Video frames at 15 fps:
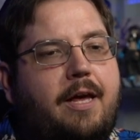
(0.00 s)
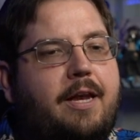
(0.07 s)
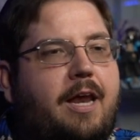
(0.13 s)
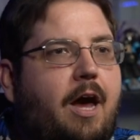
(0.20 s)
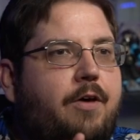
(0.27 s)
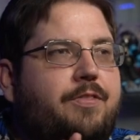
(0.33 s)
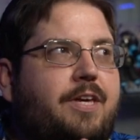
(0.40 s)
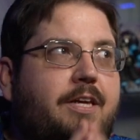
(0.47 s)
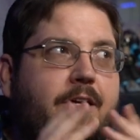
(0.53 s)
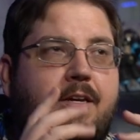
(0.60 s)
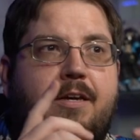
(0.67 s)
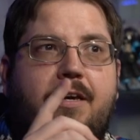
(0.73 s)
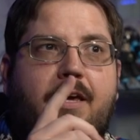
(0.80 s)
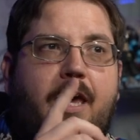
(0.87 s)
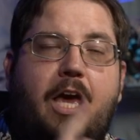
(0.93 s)
Now, the
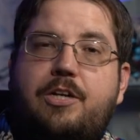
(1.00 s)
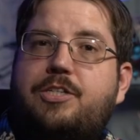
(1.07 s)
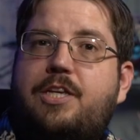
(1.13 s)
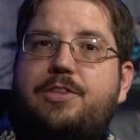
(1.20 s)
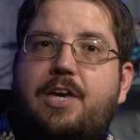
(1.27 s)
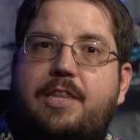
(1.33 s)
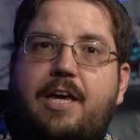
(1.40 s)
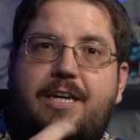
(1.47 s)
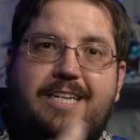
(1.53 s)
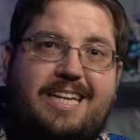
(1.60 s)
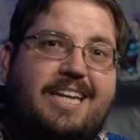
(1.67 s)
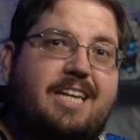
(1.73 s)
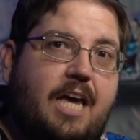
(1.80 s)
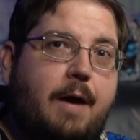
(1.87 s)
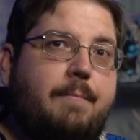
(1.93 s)
interesting thing that
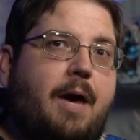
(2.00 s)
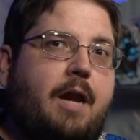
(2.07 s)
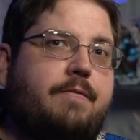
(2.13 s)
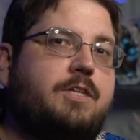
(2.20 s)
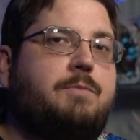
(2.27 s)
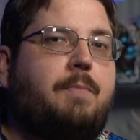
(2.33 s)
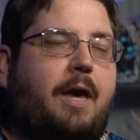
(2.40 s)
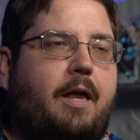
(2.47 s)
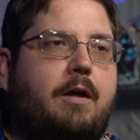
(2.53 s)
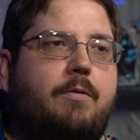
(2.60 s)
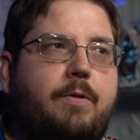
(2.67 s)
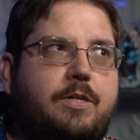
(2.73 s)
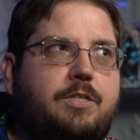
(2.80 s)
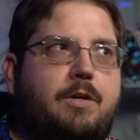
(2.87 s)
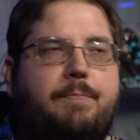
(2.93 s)
did come out of this panel,
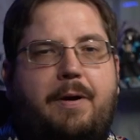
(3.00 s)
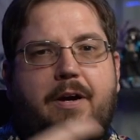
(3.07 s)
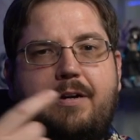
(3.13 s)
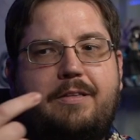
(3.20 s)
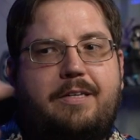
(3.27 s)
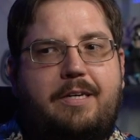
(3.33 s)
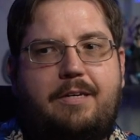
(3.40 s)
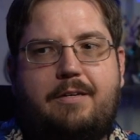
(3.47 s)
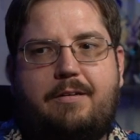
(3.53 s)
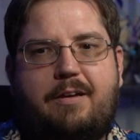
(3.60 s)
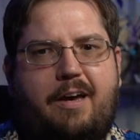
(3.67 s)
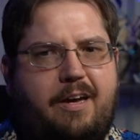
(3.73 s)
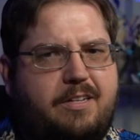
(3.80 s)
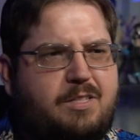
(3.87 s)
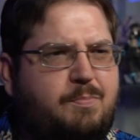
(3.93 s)
which apparently
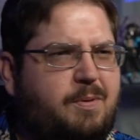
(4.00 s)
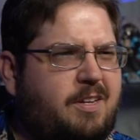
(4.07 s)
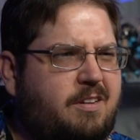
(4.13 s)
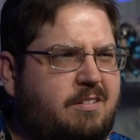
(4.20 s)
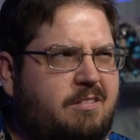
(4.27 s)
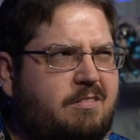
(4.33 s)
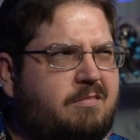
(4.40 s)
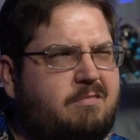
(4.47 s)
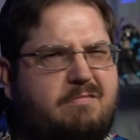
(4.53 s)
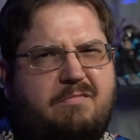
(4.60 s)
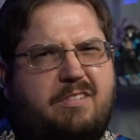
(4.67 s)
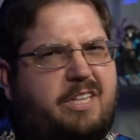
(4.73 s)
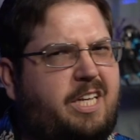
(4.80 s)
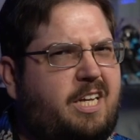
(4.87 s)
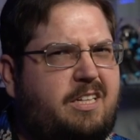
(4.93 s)
has
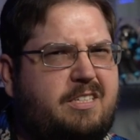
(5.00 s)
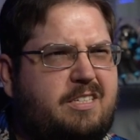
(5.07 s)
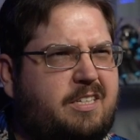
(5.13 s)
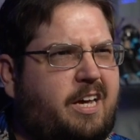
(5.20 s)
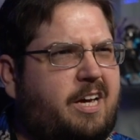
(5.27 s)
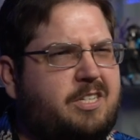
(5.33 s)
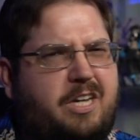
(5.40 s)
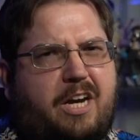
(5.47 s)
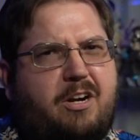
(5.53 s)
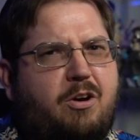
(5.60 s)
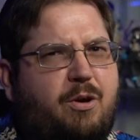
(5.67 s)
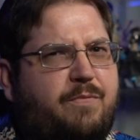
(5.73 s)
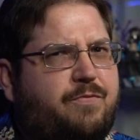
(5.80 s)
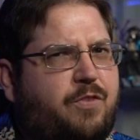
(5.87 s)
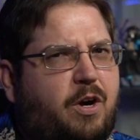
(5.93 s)
been leaked slash, I don't know,
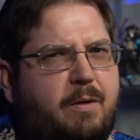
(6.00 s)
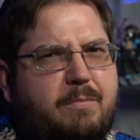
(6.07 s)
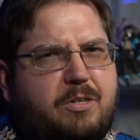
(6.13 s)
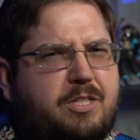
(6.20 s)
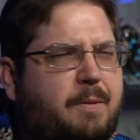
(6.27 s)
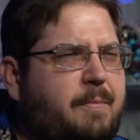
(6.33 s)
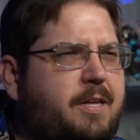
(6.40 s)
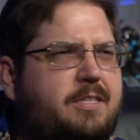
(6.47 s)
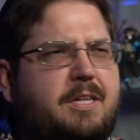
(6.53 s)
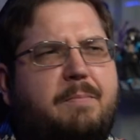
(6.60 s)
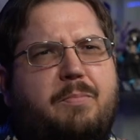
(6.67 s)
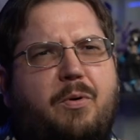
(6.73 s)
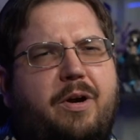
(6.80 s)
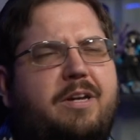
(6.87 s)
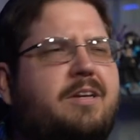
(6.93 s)
confirmed or something at some
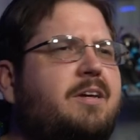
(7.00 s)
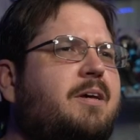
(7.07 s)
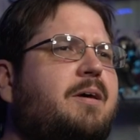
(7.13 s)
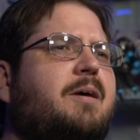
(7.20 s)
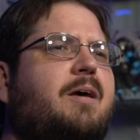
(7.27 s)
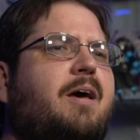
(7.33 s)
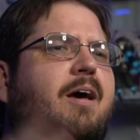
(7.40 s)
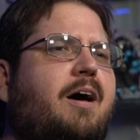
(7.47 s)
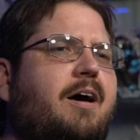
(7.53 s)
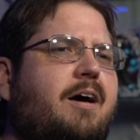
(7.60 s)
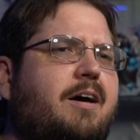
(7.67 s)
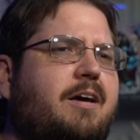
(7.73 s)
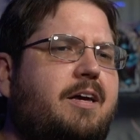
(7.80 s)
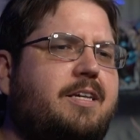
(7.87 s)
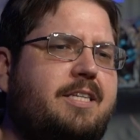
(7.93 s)
point,
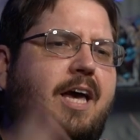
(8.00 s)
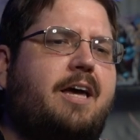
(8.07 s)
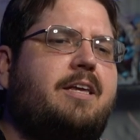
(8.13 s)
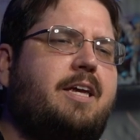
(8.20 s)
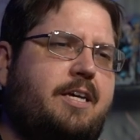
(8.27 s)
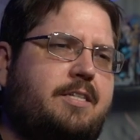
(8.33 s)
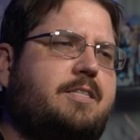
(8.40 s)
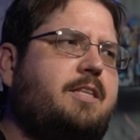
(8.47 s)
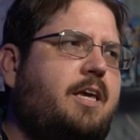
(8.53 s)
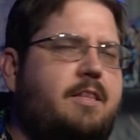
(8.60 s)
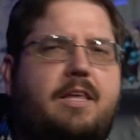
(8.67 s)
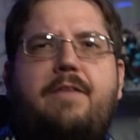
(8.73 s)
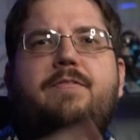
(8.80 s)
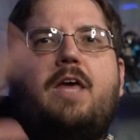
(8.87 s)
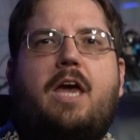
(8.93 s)
uh, is that, yes, they,
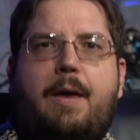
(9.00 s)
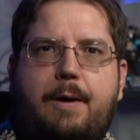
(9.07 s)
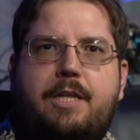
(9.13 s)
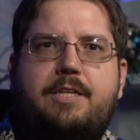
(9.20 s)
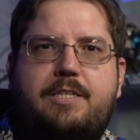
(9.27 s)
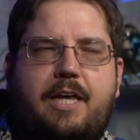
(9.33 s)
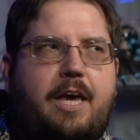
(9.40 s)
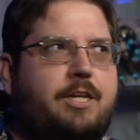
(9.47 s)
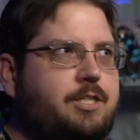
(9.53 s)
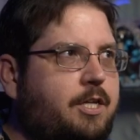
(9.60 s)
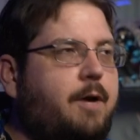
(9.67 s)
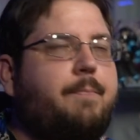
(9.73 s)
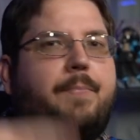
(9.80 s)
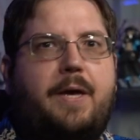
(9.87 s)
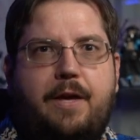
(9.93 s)
they, they came out on the stage and
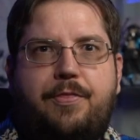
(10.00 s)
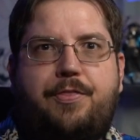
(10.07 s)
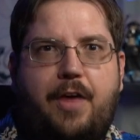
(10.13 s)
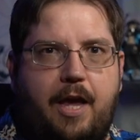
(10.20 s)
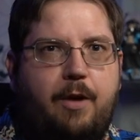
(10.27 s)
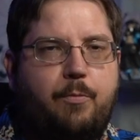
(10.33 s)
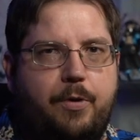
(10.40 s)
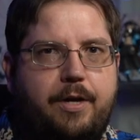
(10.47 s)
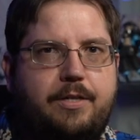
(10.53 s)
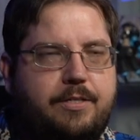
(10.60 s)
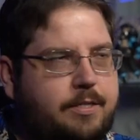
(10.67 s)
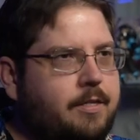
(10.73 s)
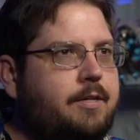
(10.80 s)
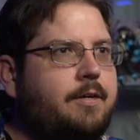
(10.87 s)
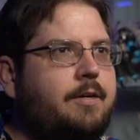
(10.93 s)
their big thing
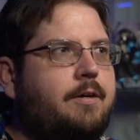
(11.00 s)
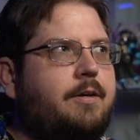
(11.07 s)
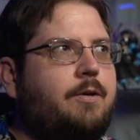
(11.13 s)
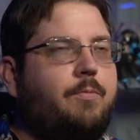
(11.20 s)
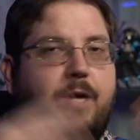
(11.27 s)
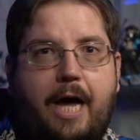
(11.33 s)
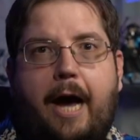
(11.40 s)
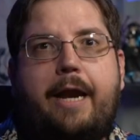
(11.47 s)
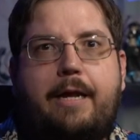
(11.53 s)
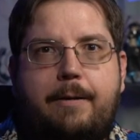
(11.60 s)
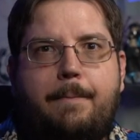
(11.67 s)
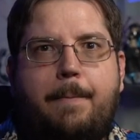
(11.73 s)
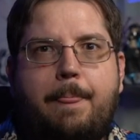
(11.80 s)
was, we got it